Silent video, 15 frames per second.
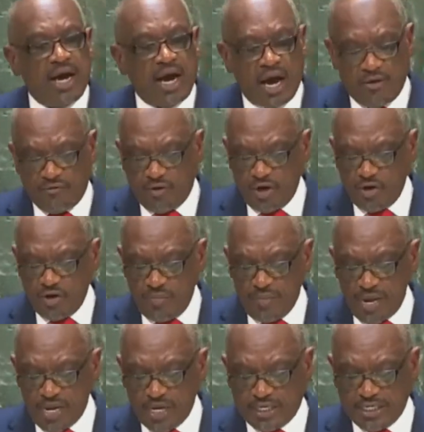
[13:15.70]
Our
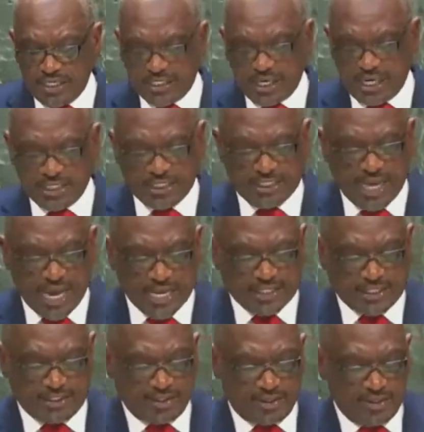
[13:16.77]
vulnerabilities as
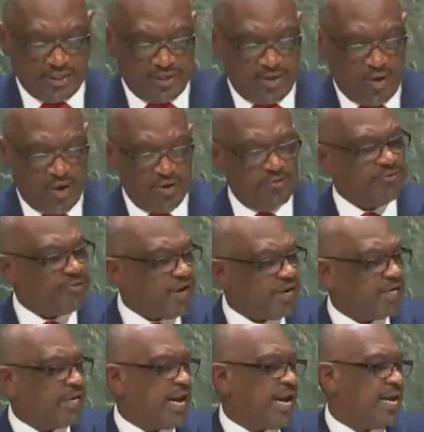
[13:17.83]
states on
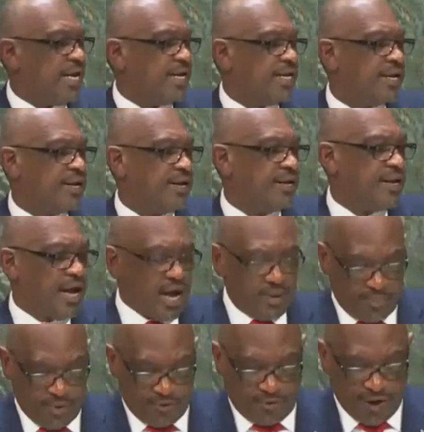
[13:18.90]
front line are
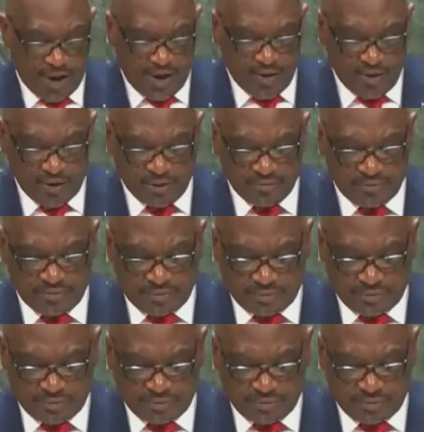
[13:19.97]
profound.